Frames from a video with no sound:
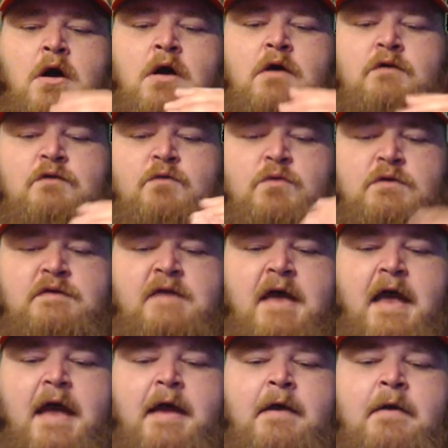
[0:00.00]
to
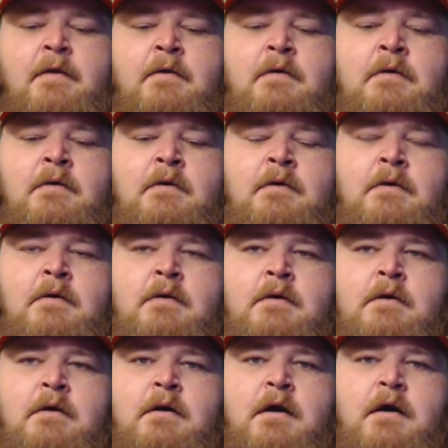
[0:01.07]
attack
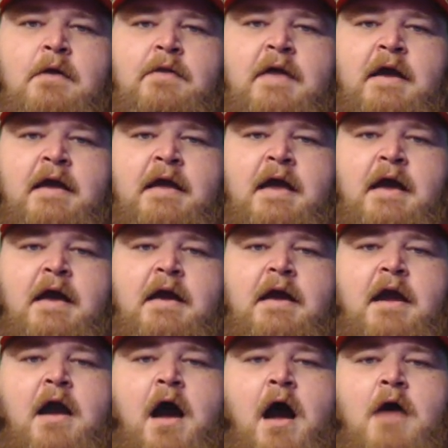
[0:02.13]
that guy,
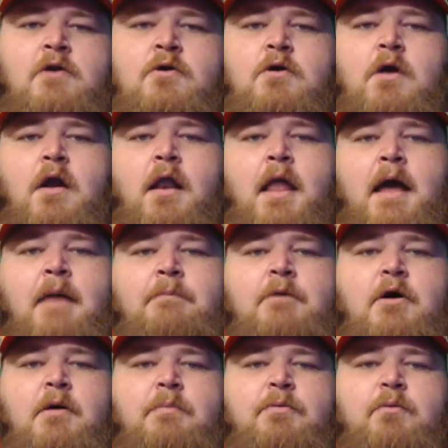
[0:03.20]
Conor climbed
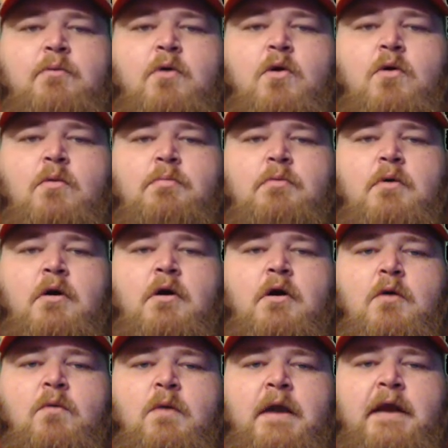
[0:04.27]
up the rope
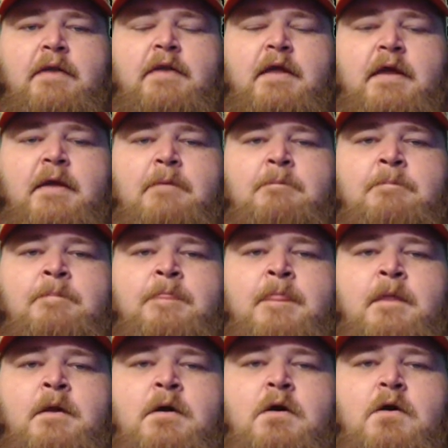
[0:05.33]
ring then.
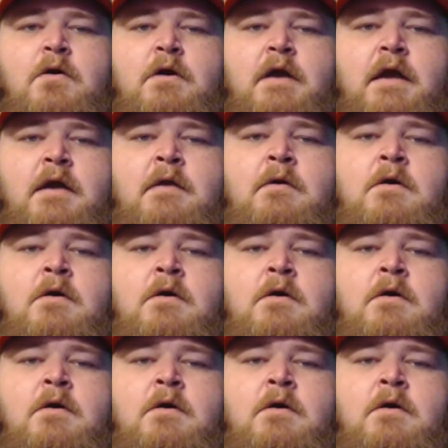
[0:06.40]
Okay,